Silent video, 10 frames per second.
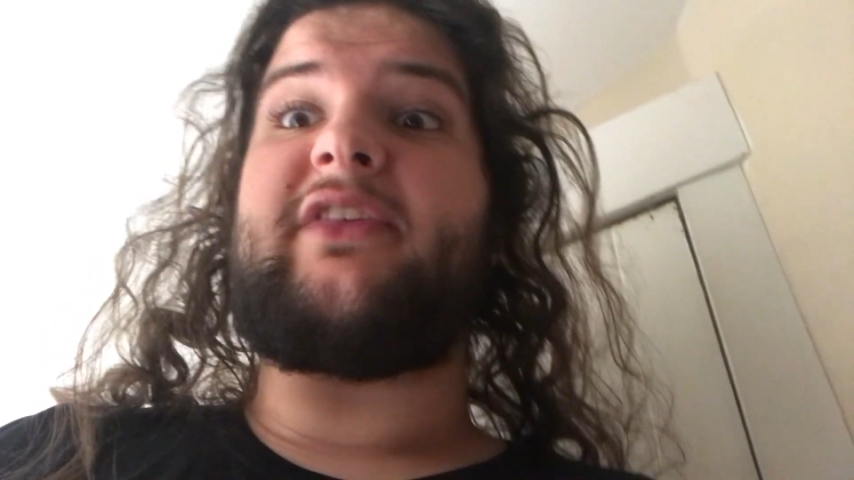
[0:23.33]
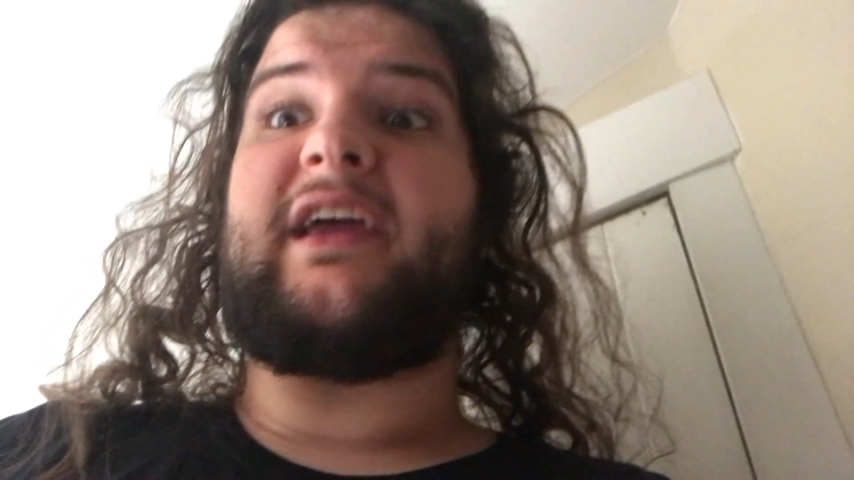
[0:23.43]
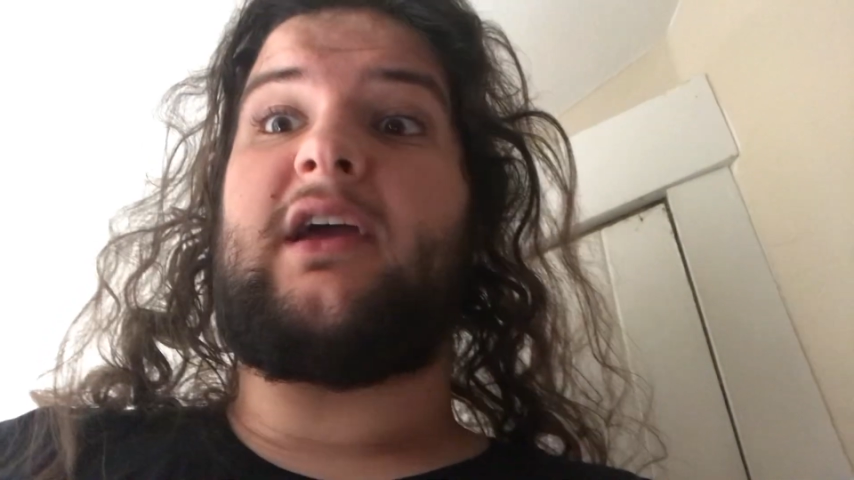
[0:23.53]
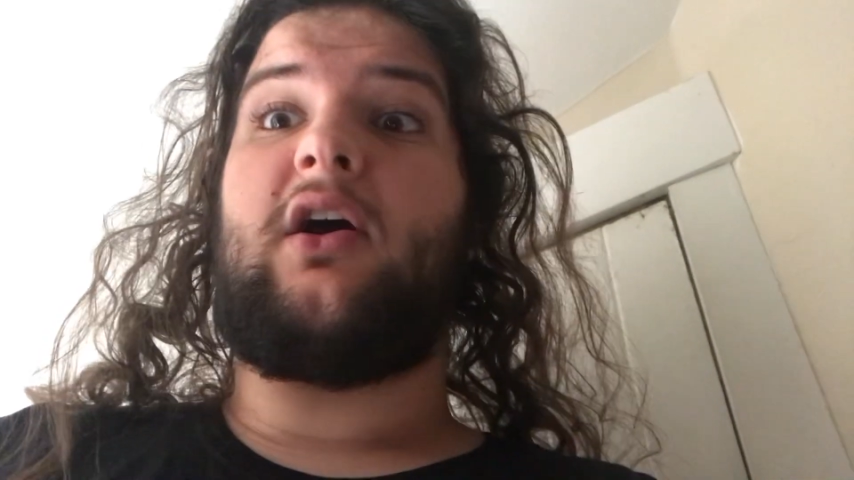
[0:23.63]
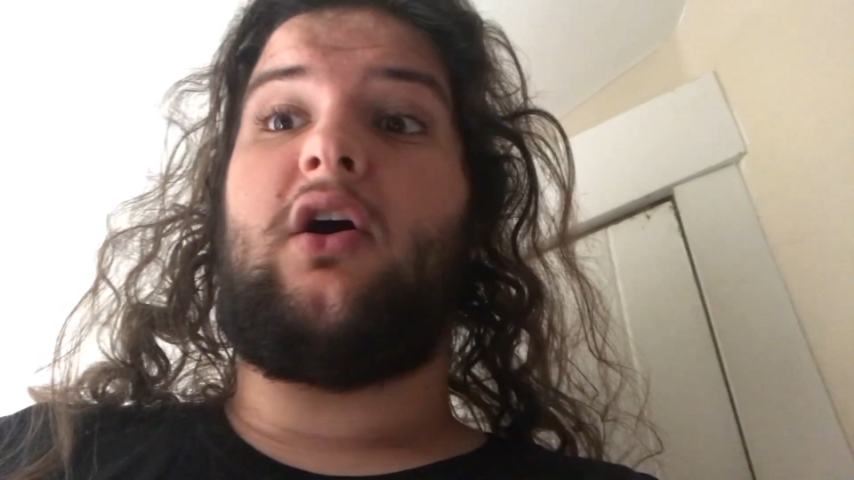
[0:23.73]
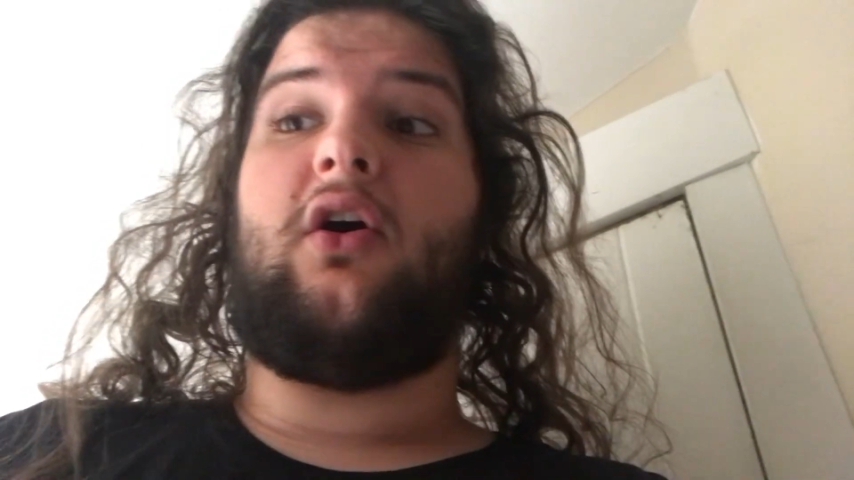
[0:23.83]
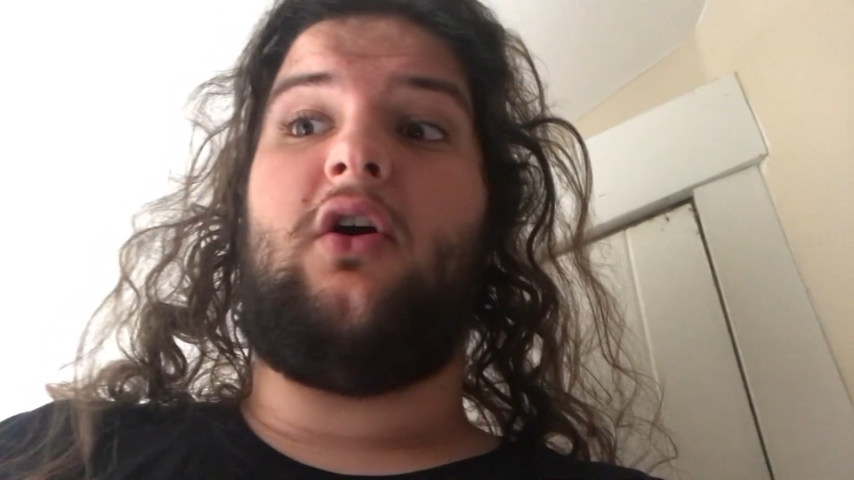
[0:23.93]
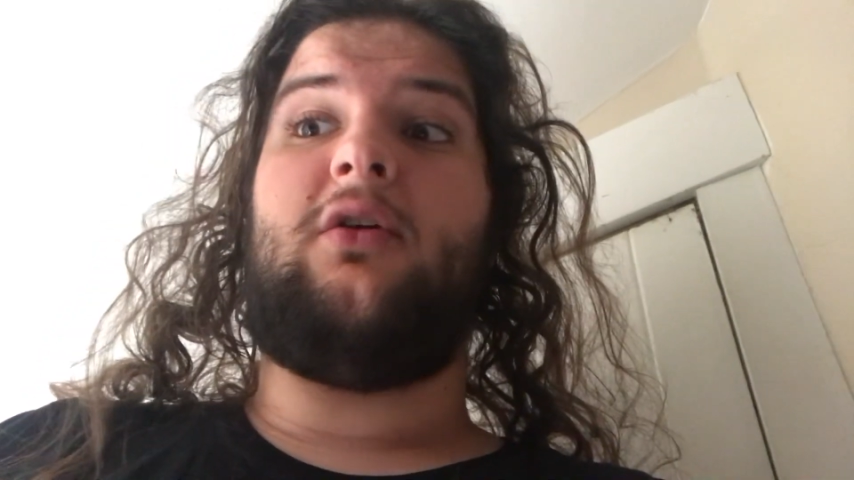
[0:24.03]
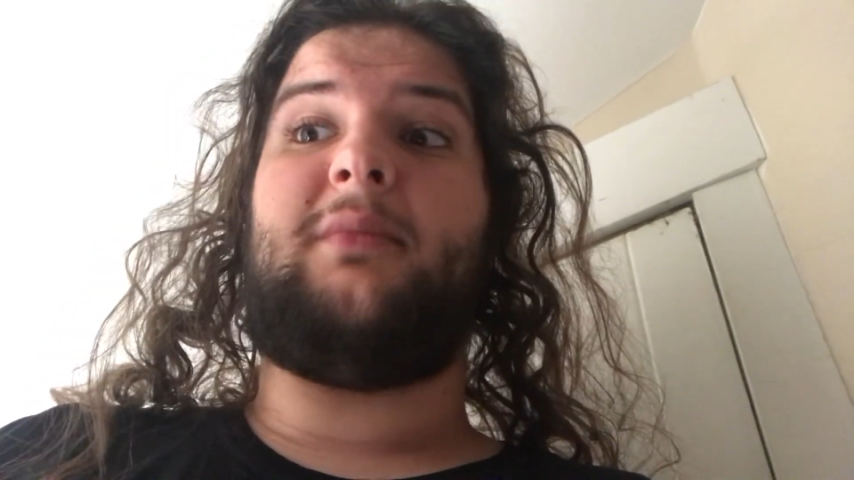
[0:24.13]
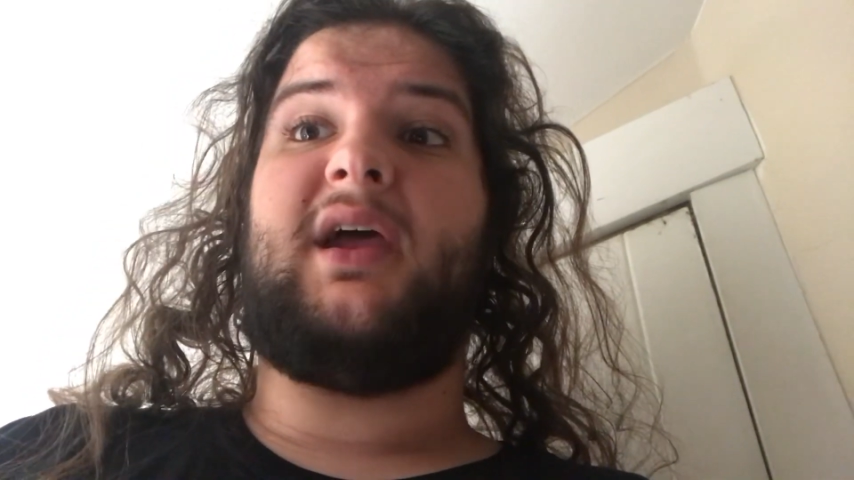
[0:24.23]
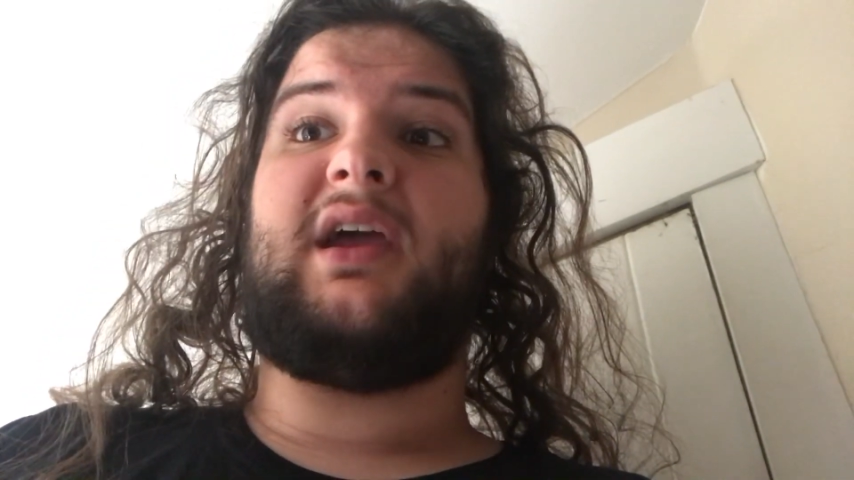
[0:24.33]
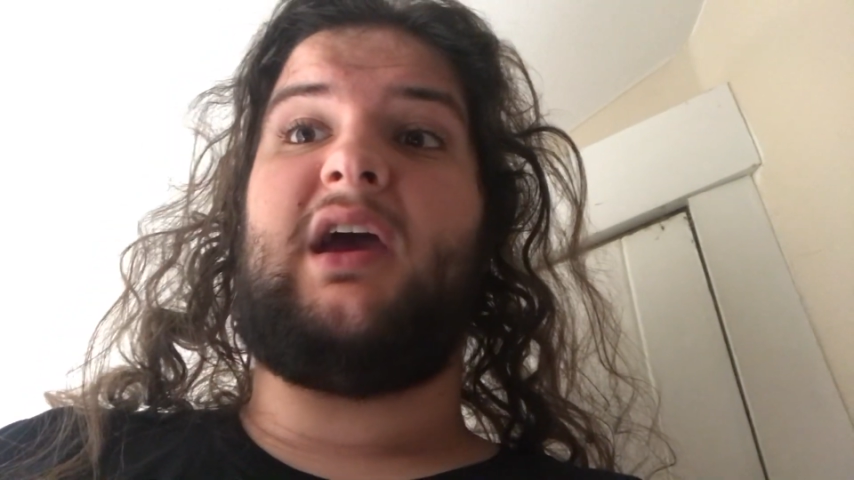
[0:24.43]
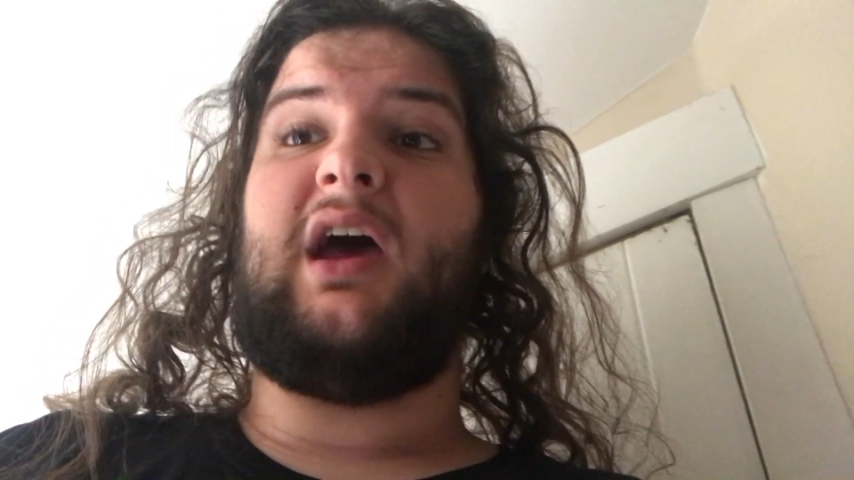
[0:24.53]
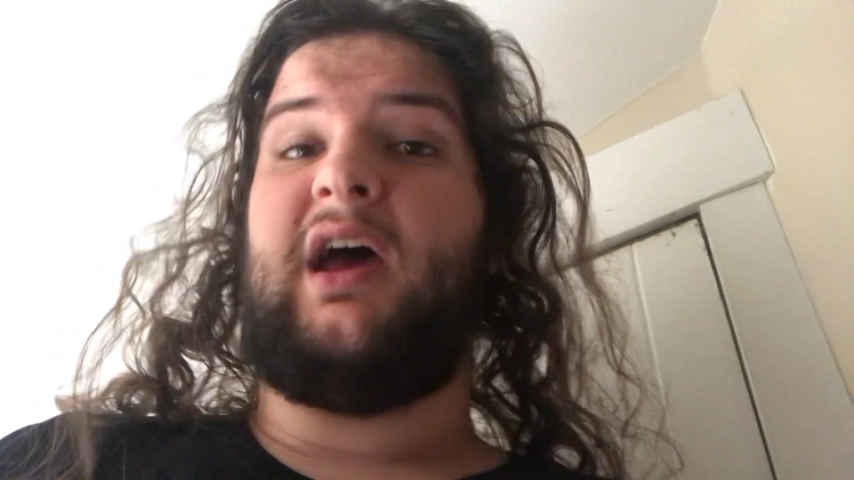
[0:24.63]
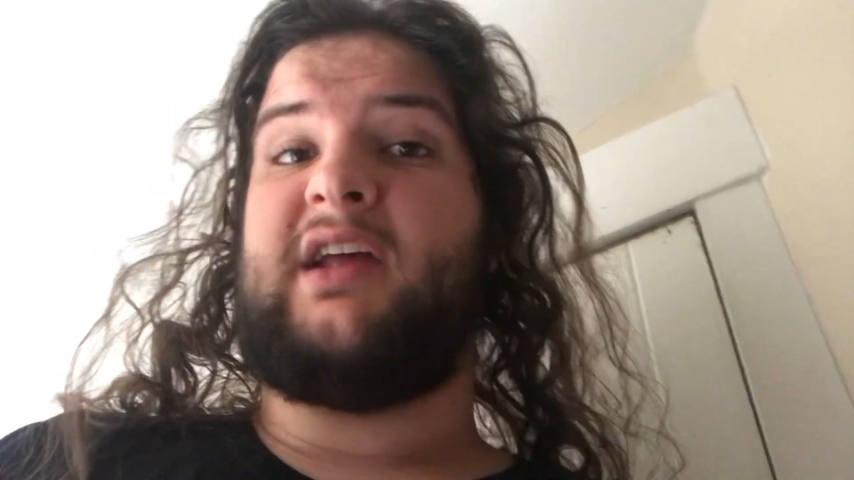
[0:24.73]
Like, oh my
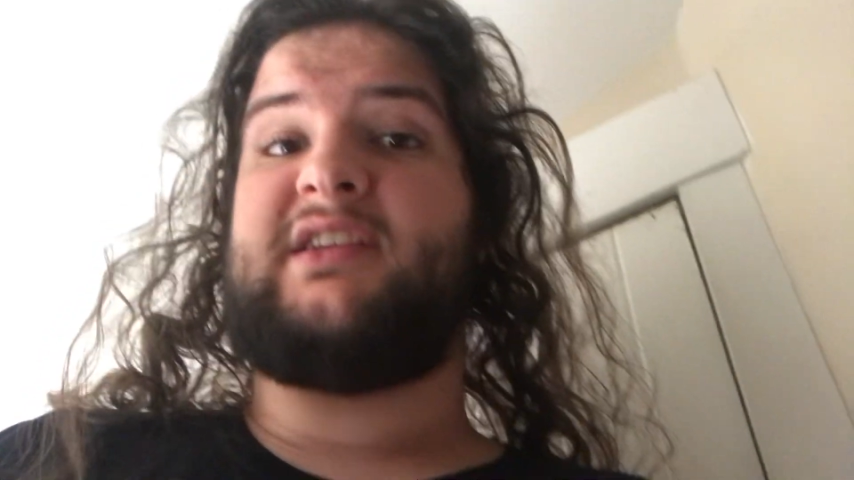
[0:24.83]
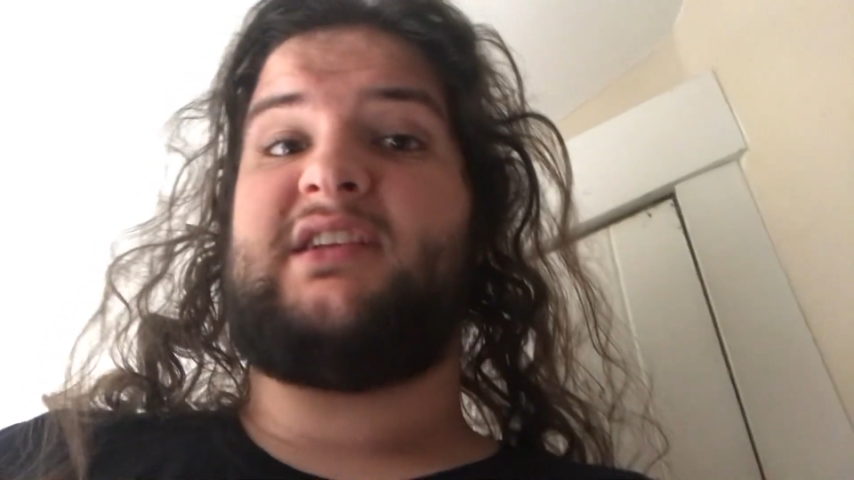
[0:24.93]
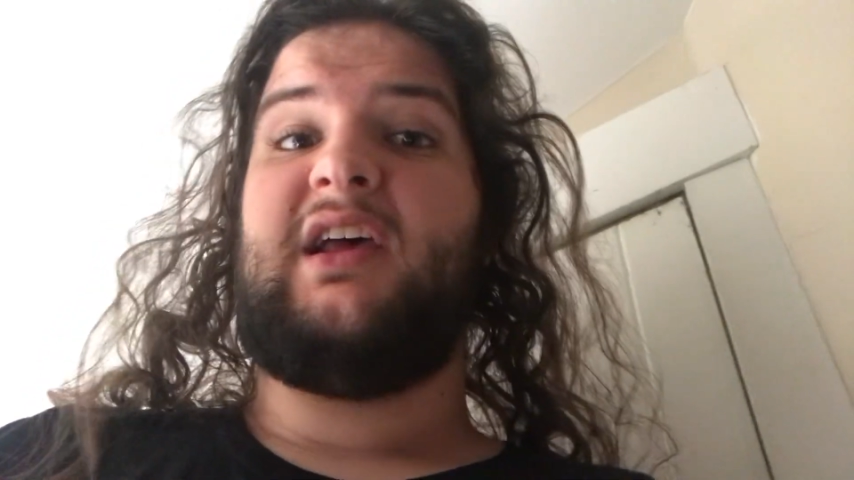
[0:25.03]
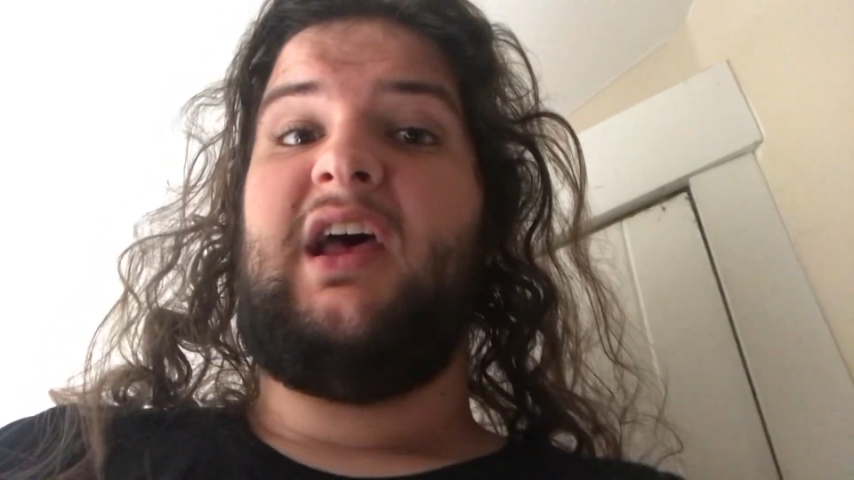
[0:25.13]
gosh.